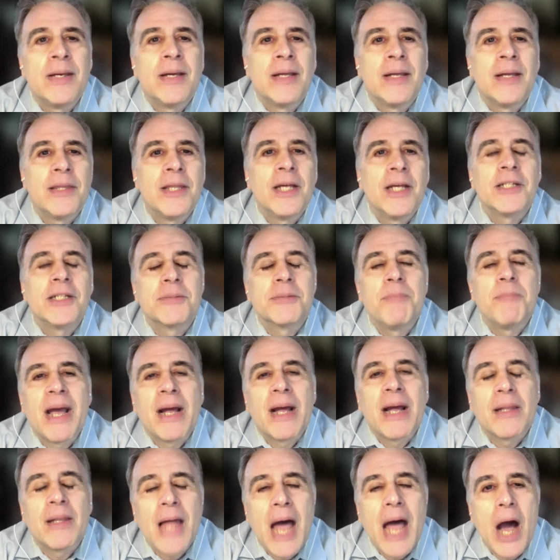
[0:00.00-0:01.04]
This may
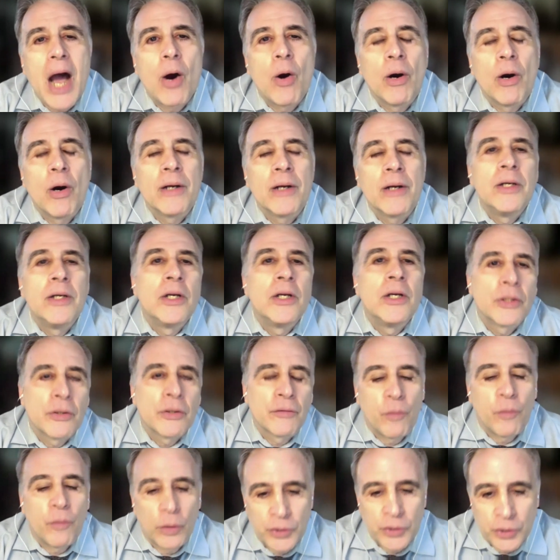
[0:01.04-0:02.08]
allow her to
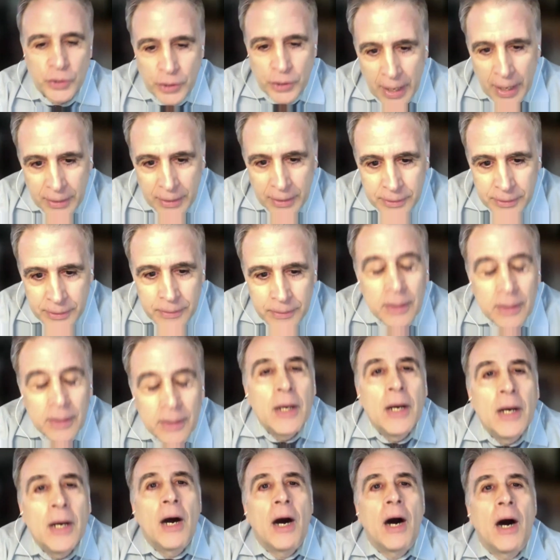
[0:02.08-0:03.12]
forge checks.
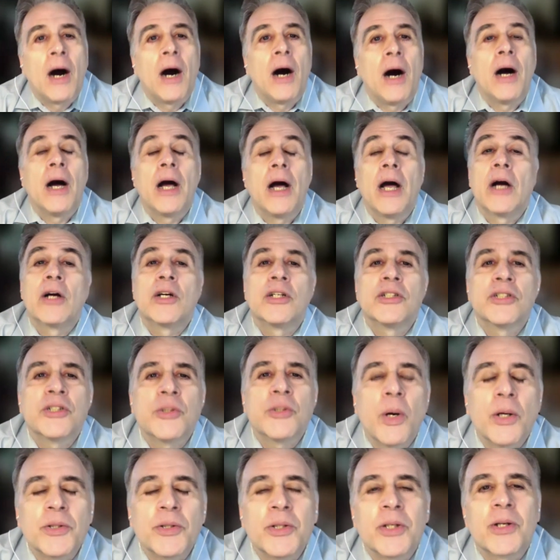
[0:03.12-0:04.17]
A
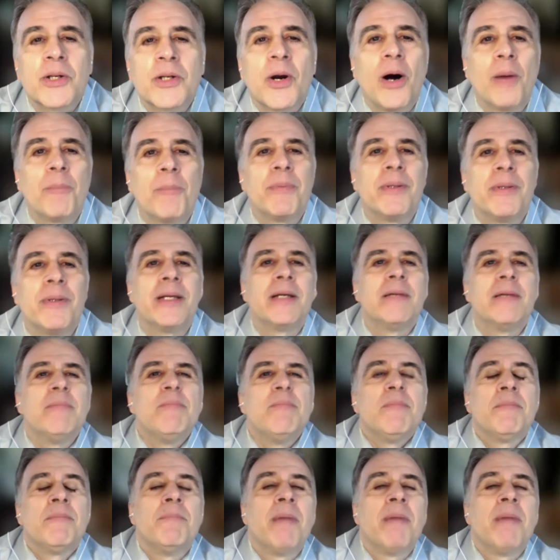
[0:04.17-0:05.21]
construction company
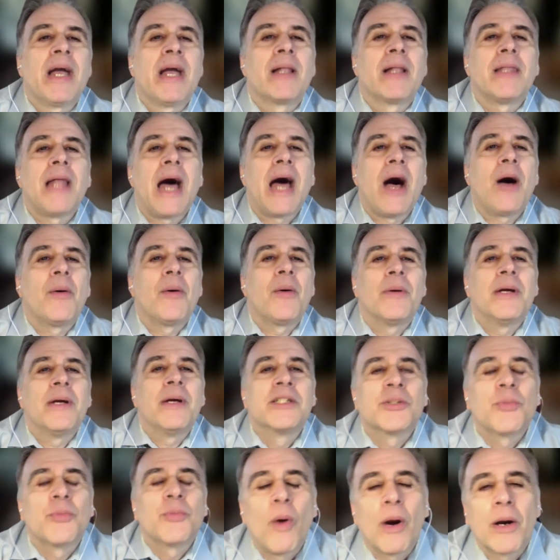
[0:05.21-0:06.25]
may allow
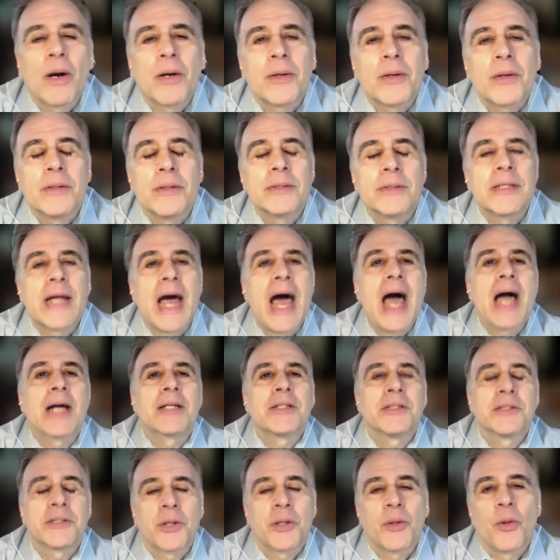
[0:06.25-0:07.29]
its workers
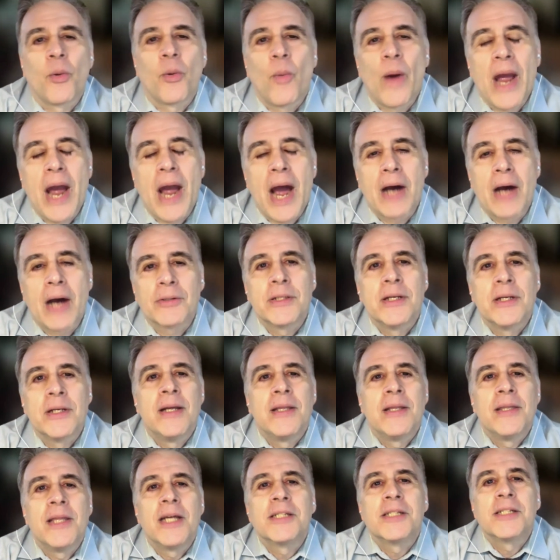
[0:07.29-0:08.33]
access to the warehouse.
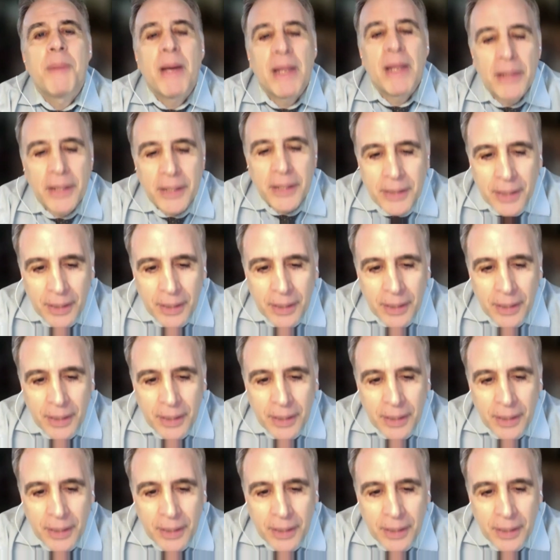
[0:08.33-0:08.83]
This may lead